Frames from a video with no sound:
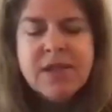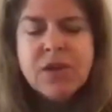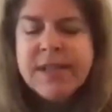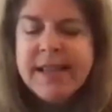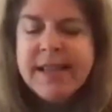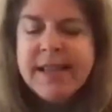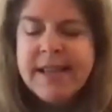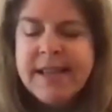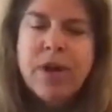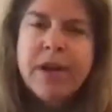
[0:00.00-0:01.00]
So
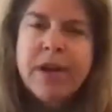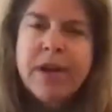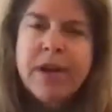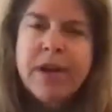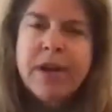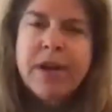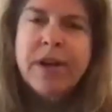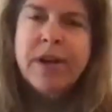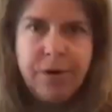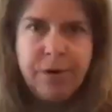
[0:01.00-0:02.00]
today we're going to try a
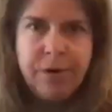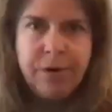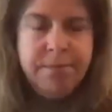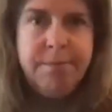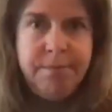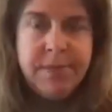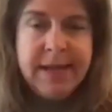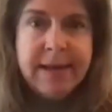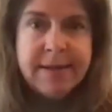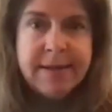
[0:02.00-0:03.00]
few other
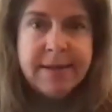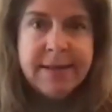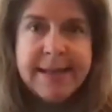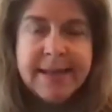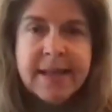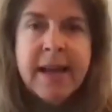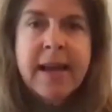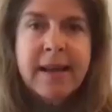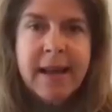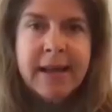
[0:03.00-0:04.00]
techniques
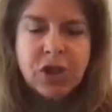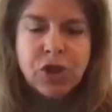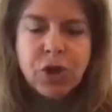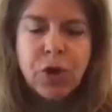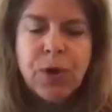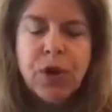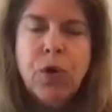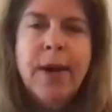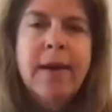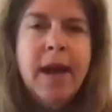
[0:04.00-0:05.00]
that I'd like to show
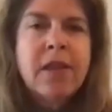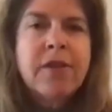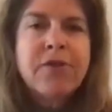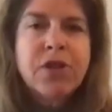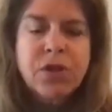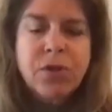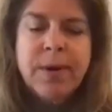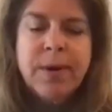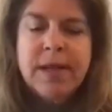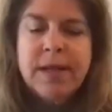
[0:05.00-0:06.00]
you. And the first
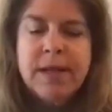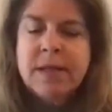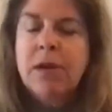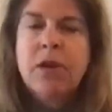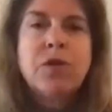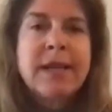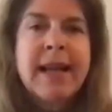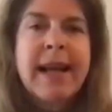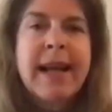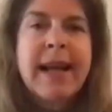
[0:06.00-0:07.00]
one is
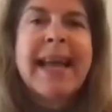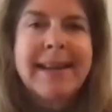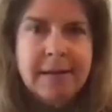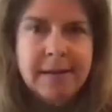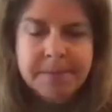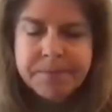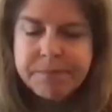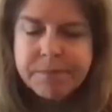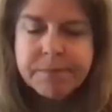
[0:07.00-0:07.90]
using a candle.